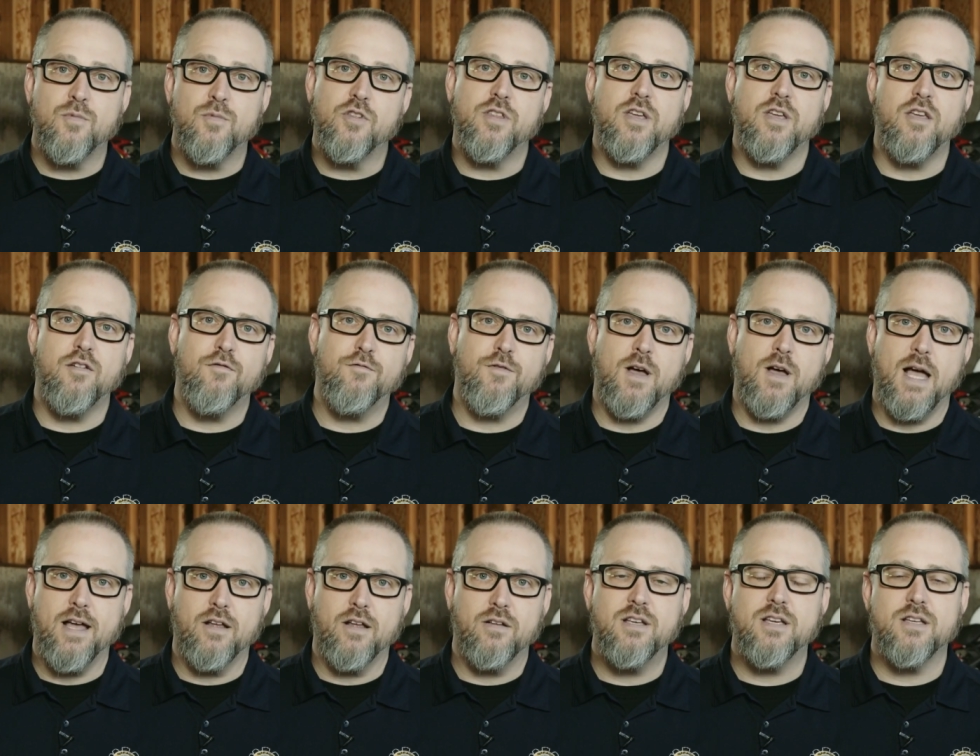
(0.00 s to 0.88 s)
that you
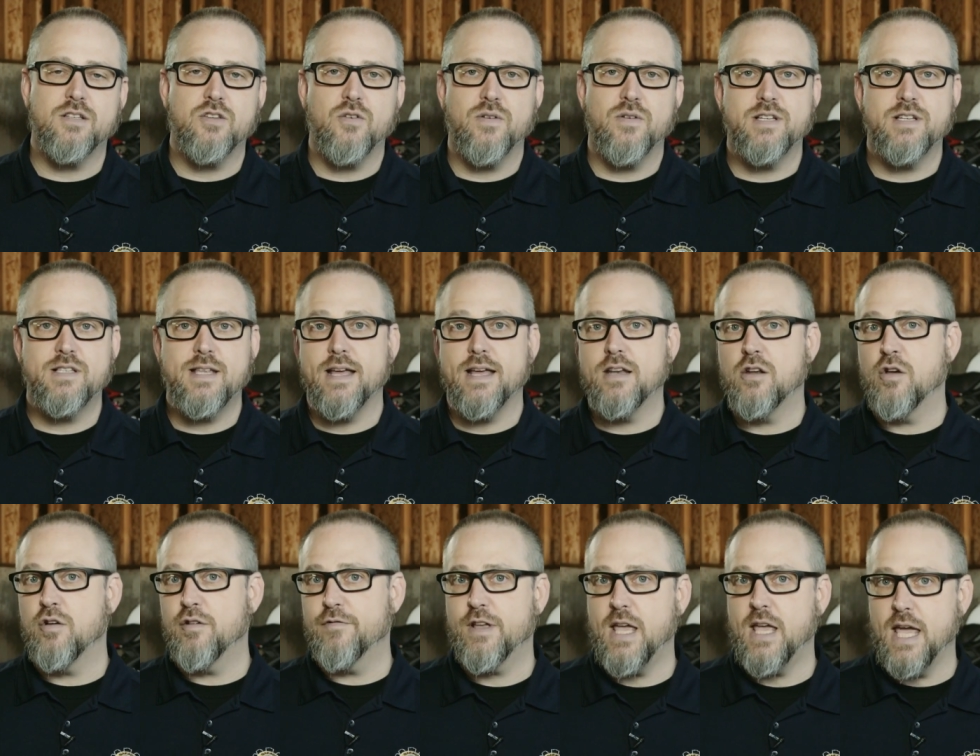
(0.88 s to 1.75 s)
filed, because there is that
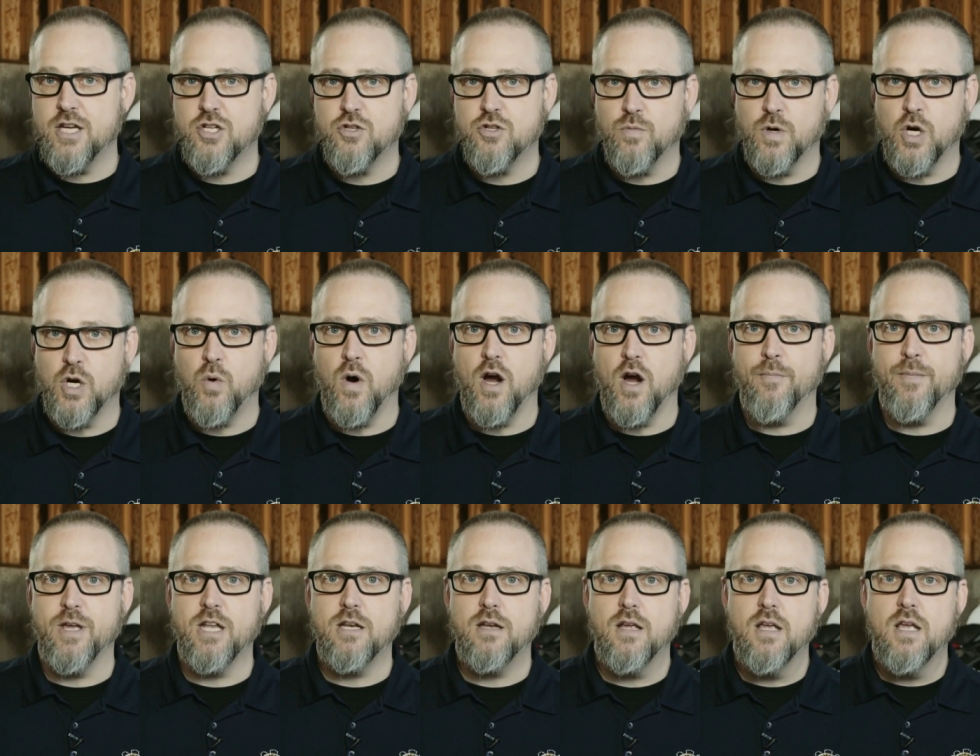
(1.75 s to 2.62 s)
notification
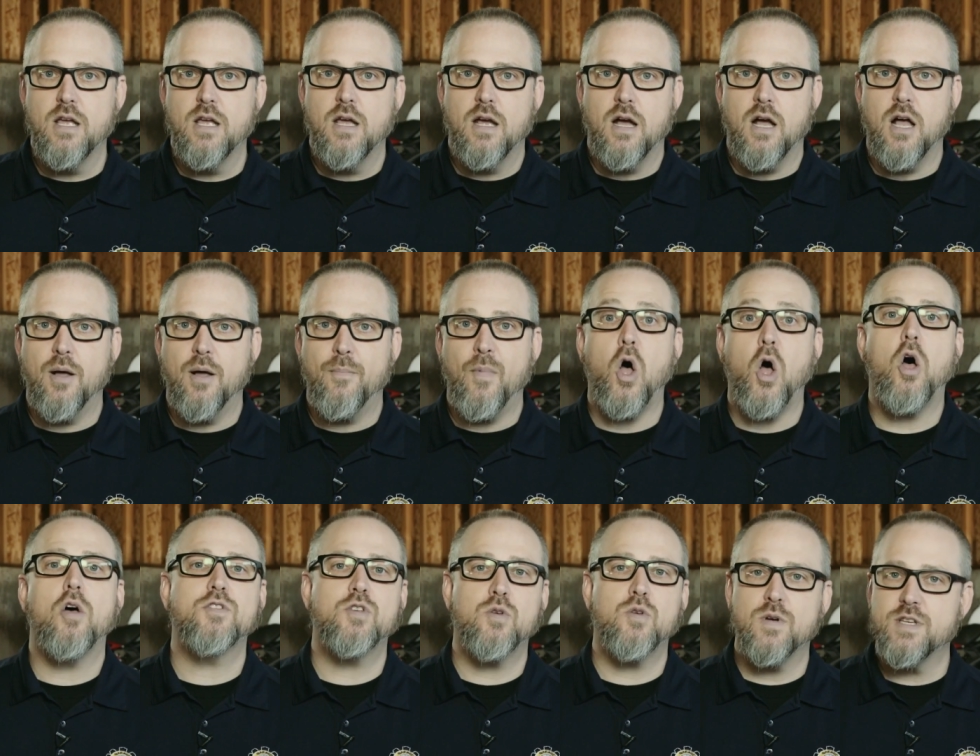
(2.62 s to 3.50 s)
requirement.
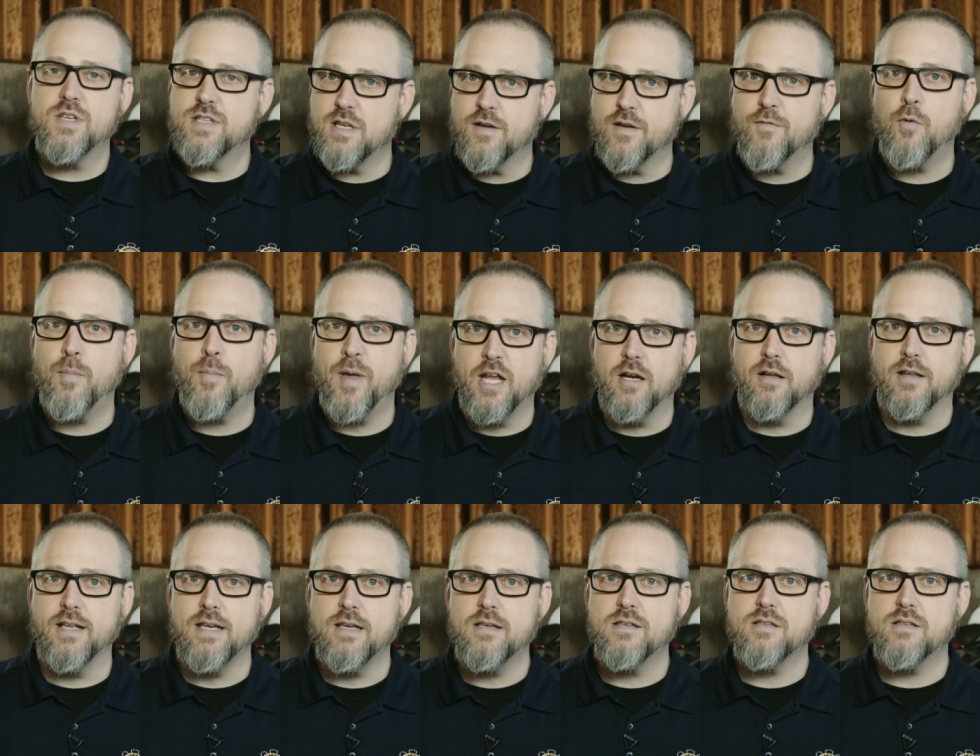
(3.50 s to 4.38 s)
Also a civil
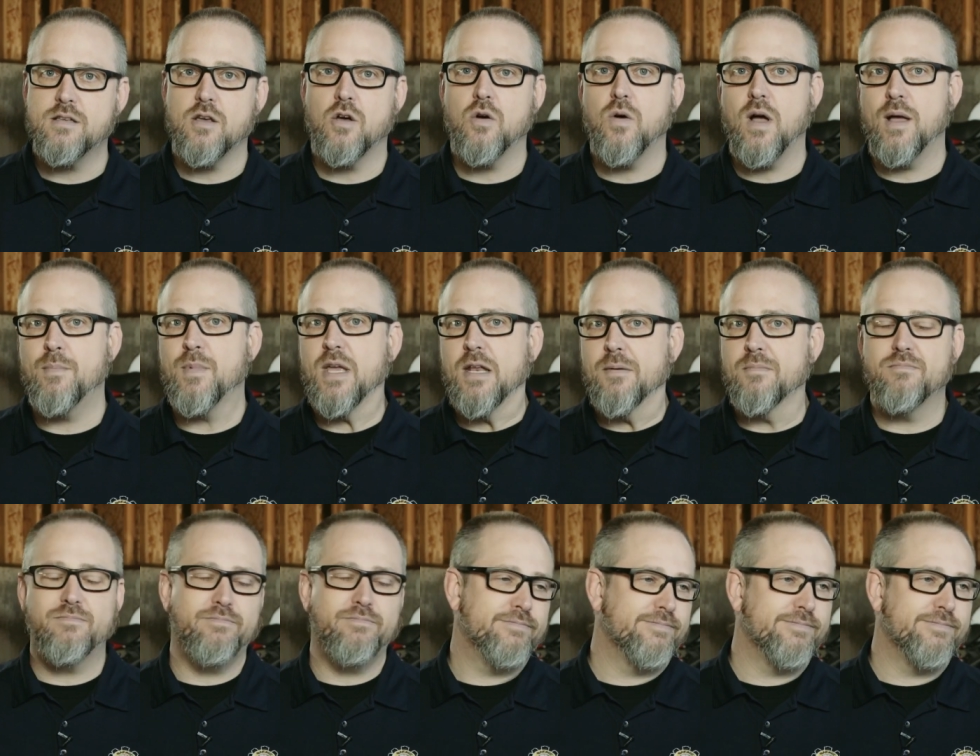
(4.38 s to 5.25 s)
penalty. So, $100,
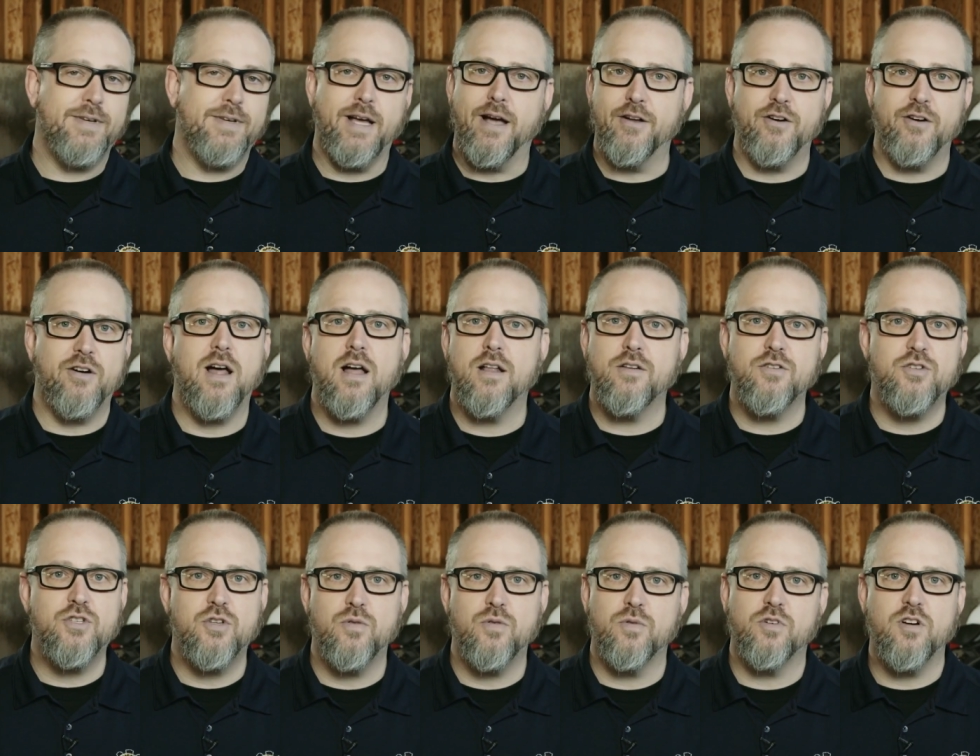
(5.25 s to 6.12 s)
$200,
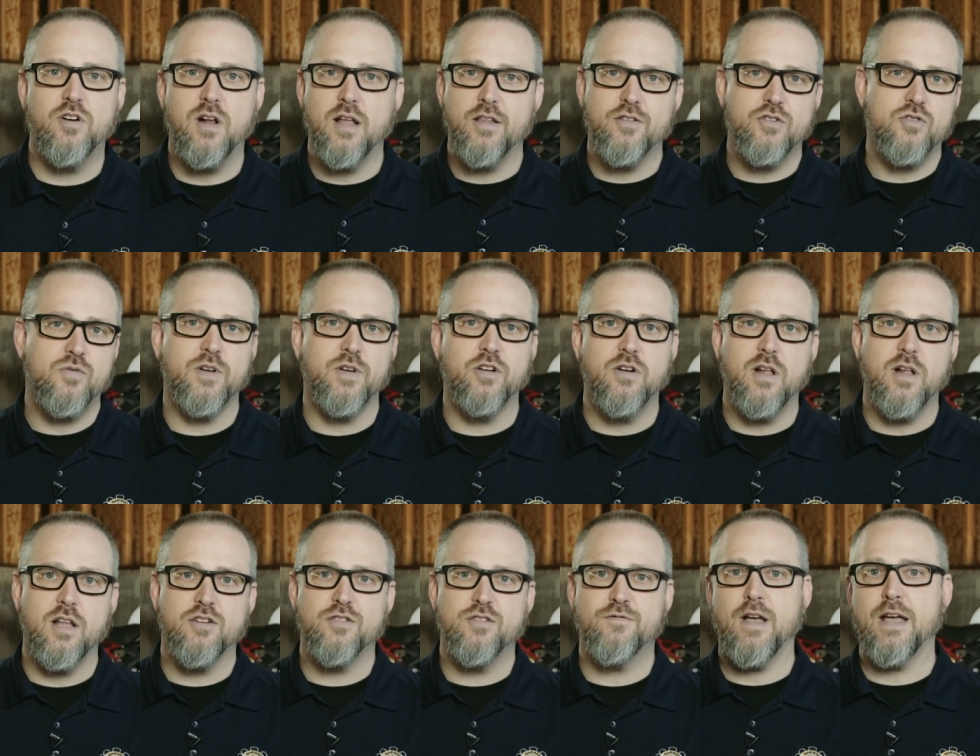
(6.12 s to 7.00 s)

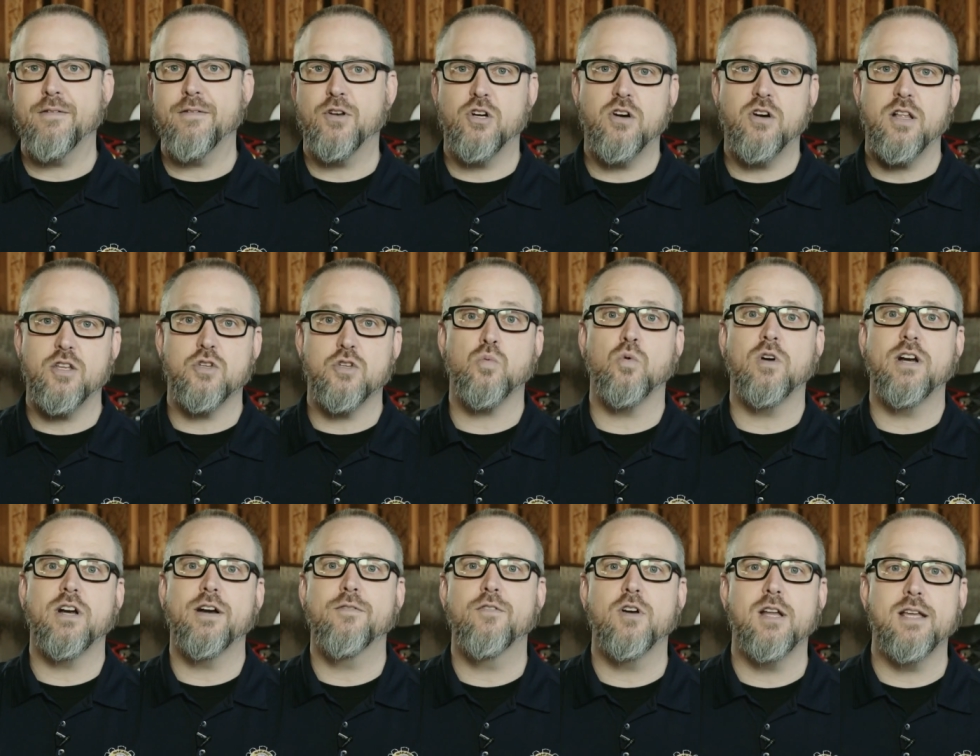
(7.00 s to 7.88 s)
$300, $500,
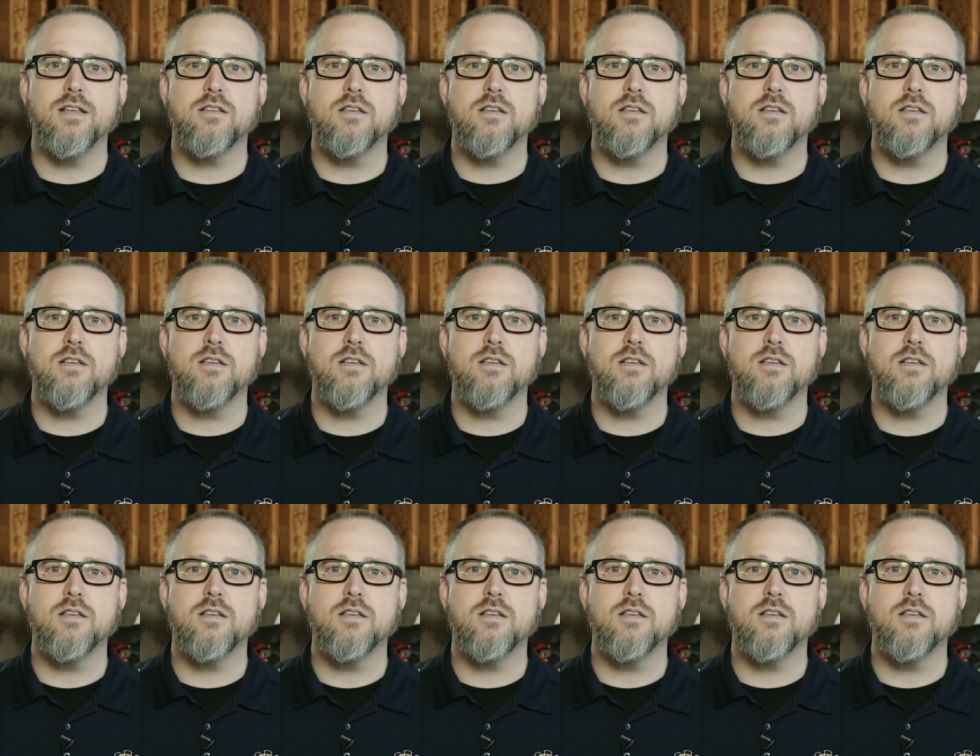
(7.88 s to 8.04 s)
whatever it is.